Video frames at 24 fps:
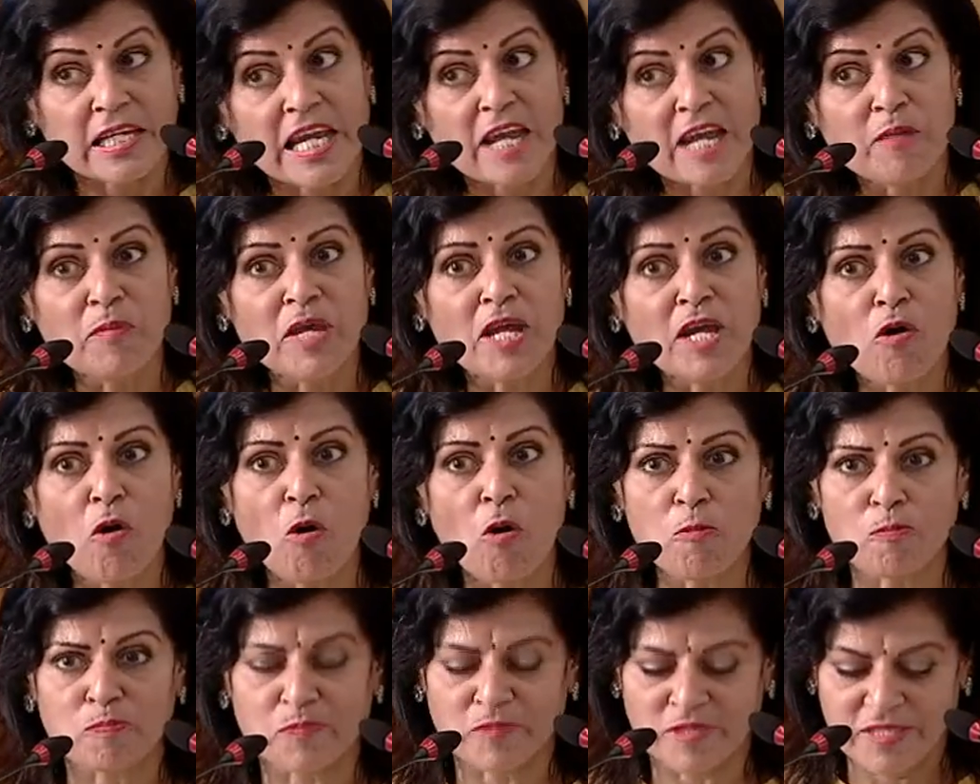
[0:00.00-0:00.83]
Give me
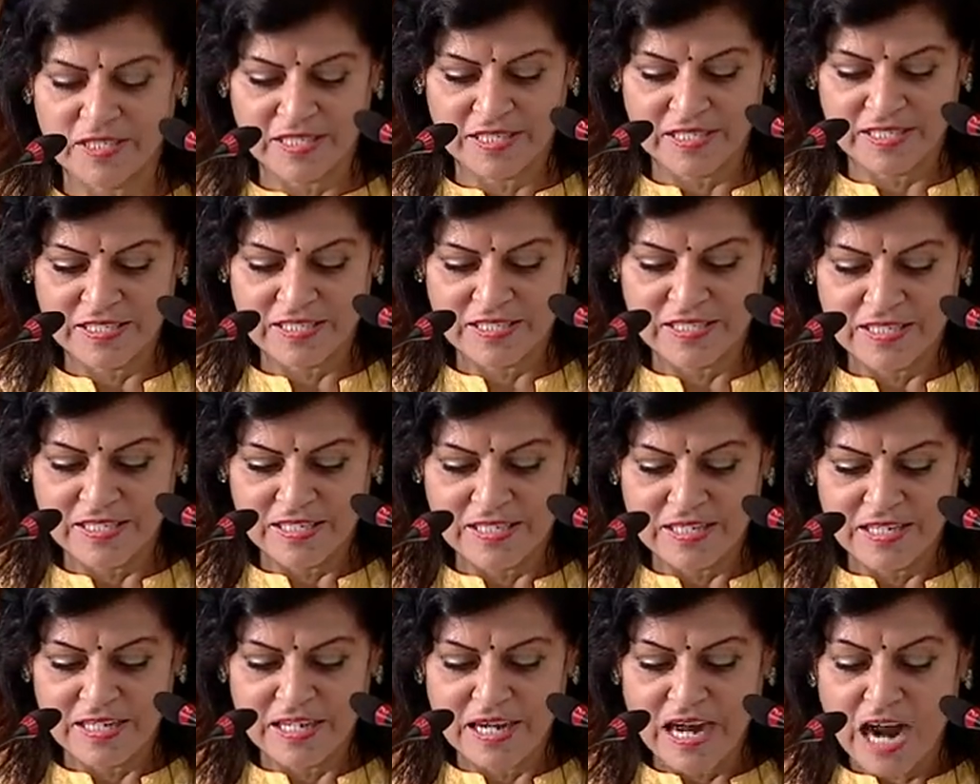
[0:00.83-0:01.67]
hope.
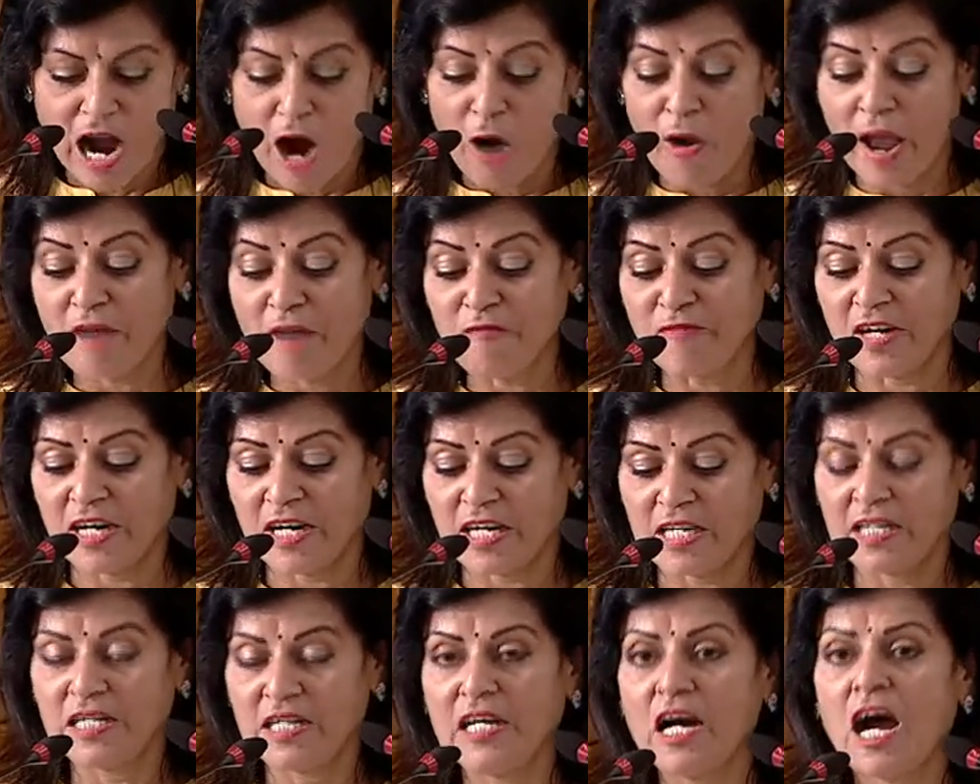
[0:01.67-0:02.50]

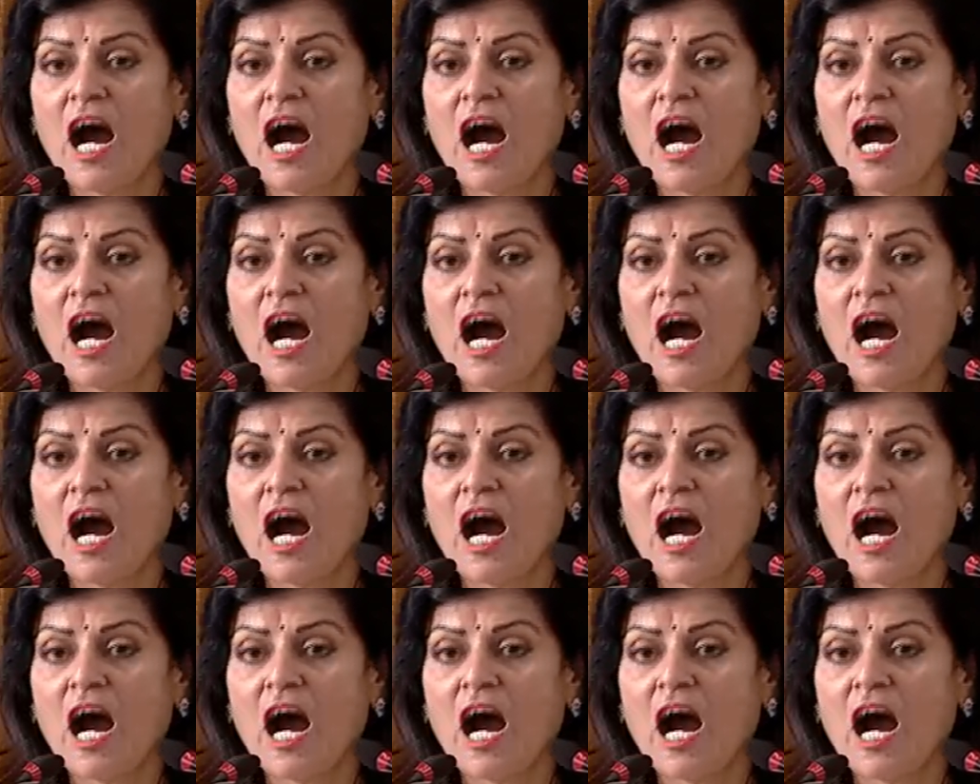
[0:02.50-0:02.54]
However,